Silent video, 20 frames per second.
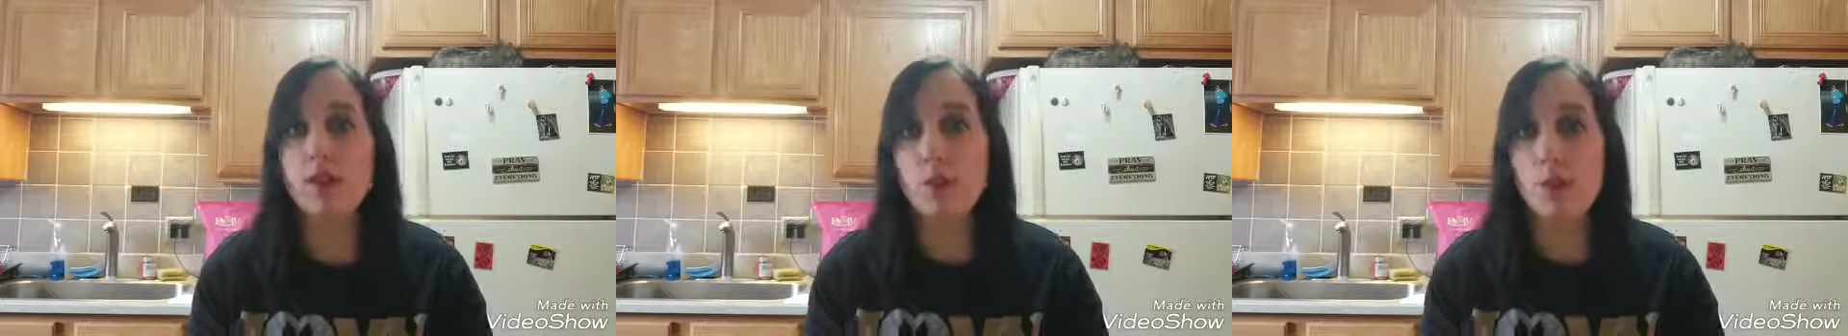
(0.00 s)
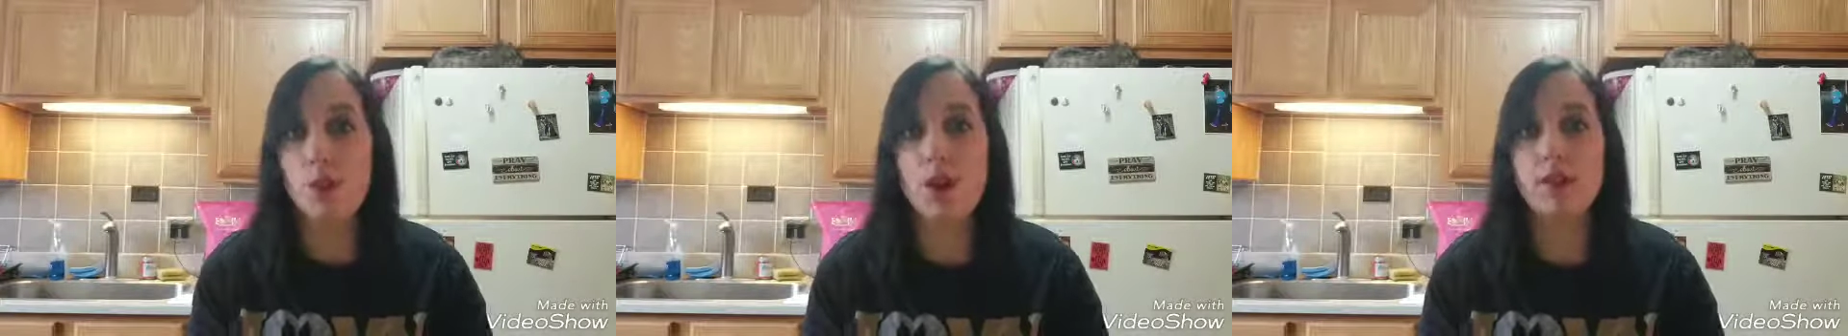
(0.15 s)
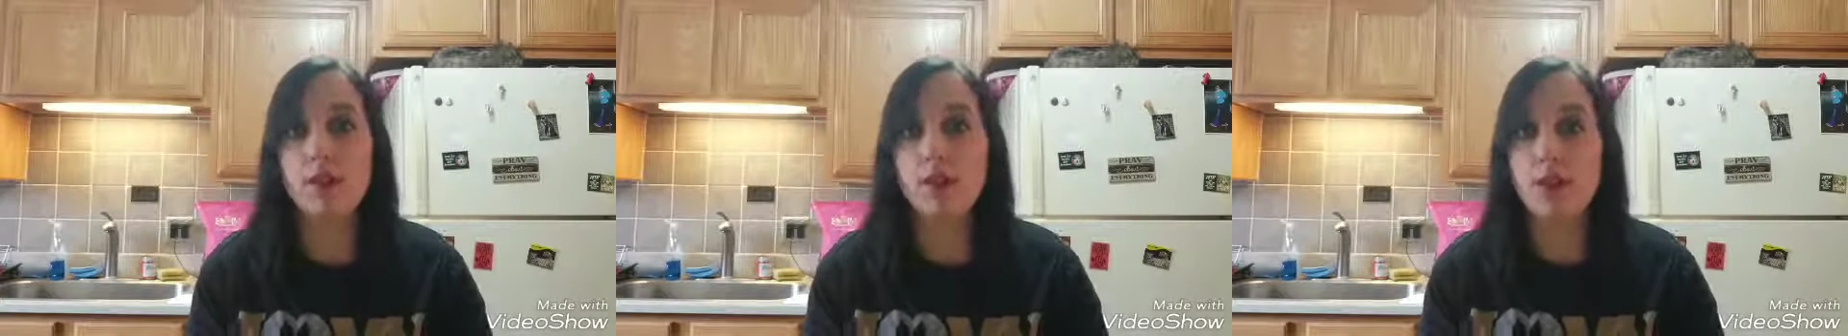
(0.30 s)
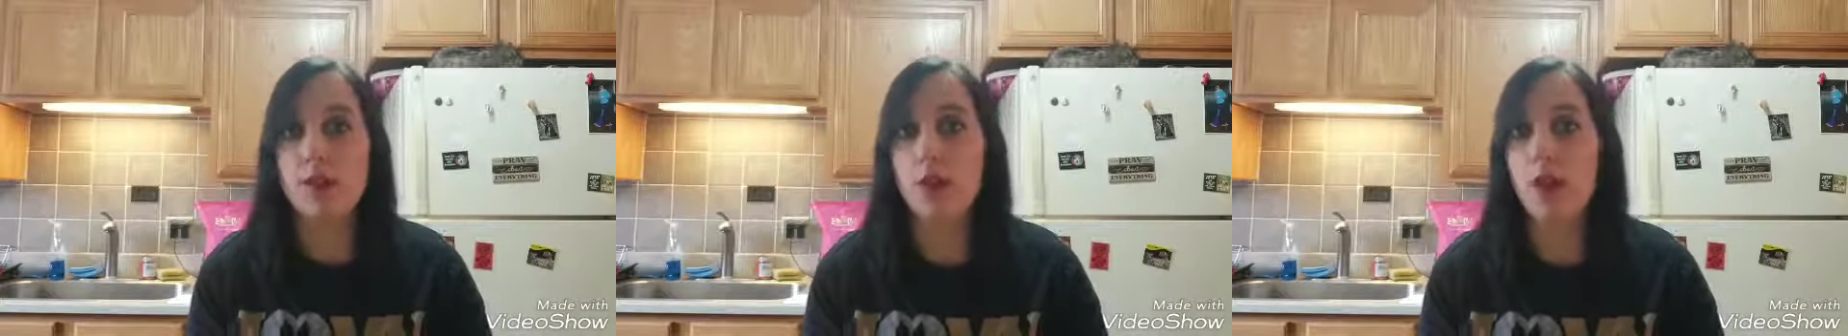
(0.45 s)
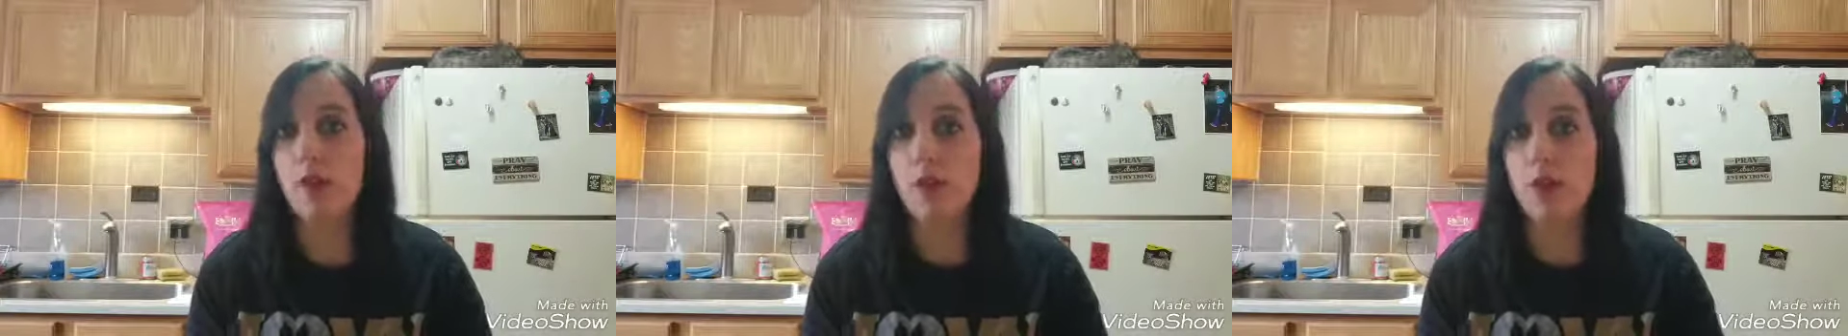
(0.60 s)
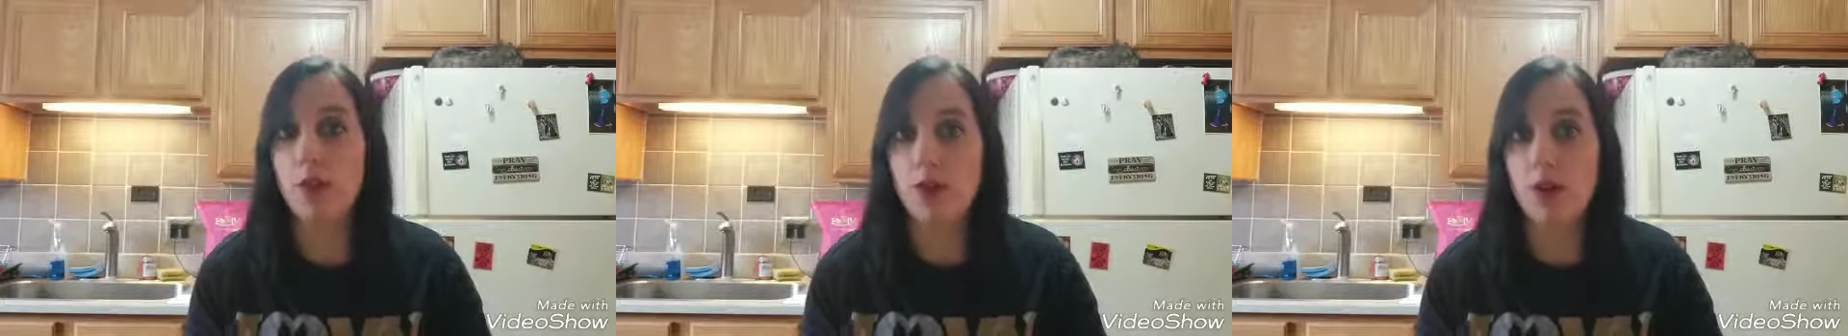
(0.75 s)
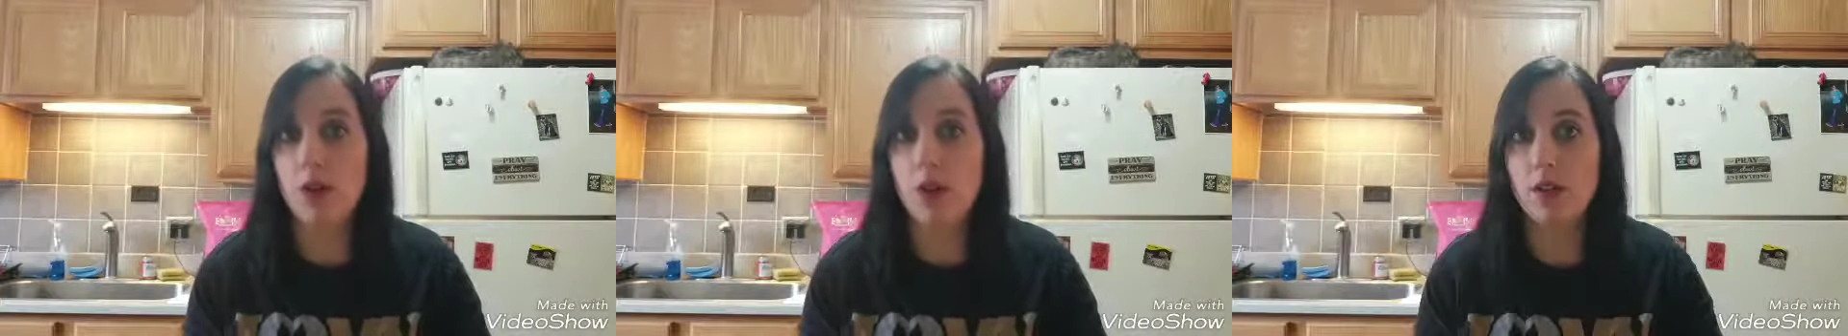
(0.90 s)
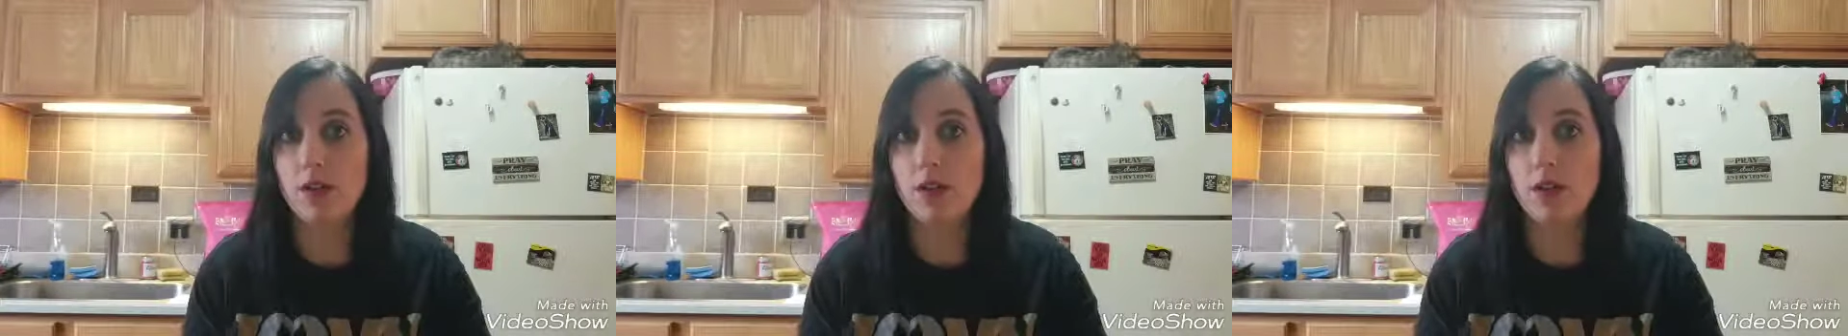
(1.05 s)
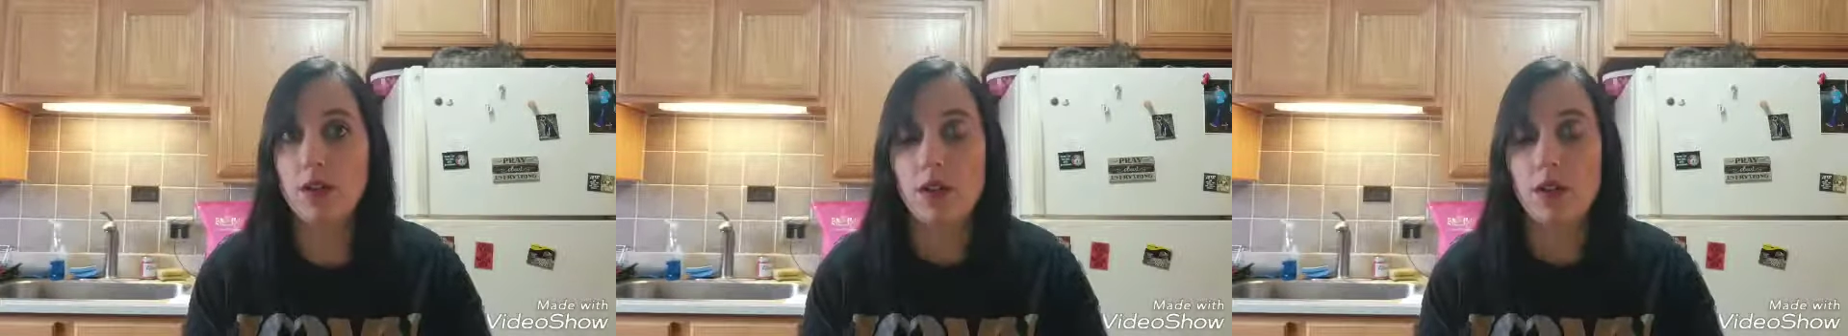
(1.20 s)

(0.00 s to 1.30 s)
to want to come when called.